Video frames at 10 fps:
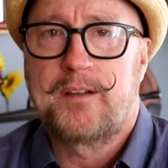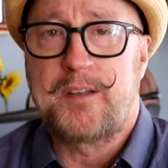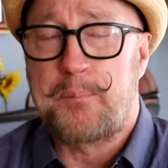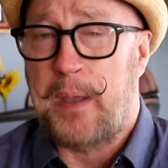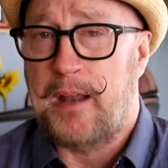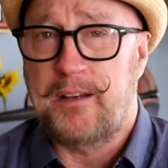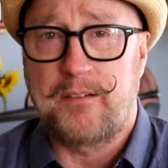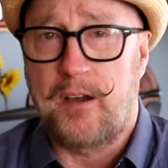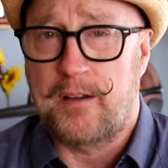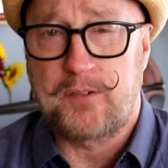
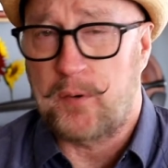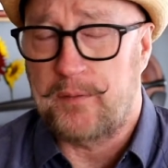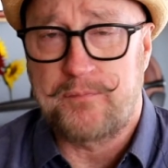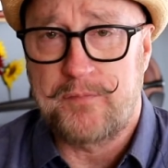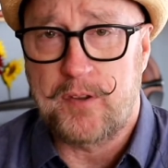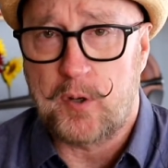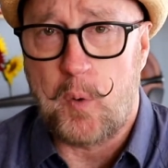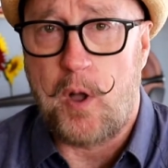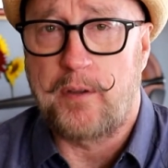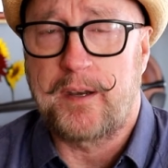depending on sort of the
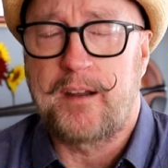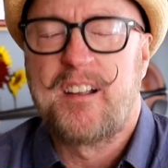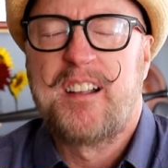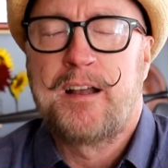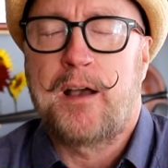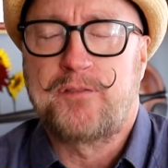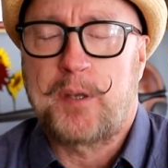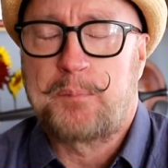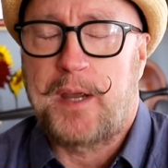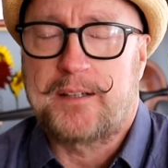quality of
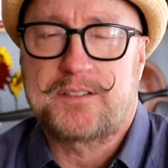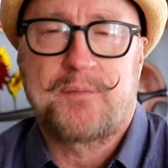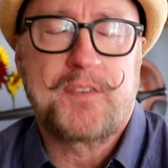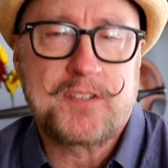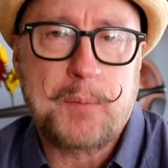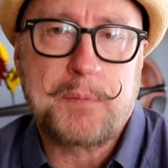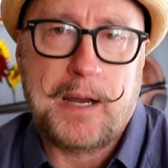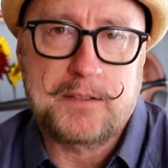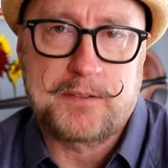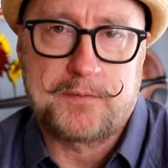subtitles. The
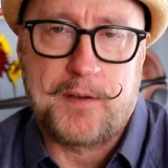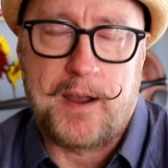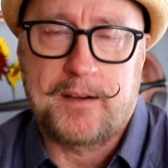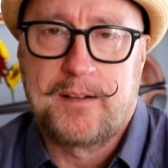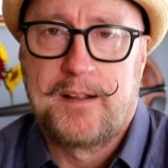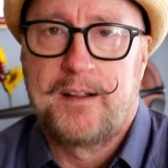subtitles are fine.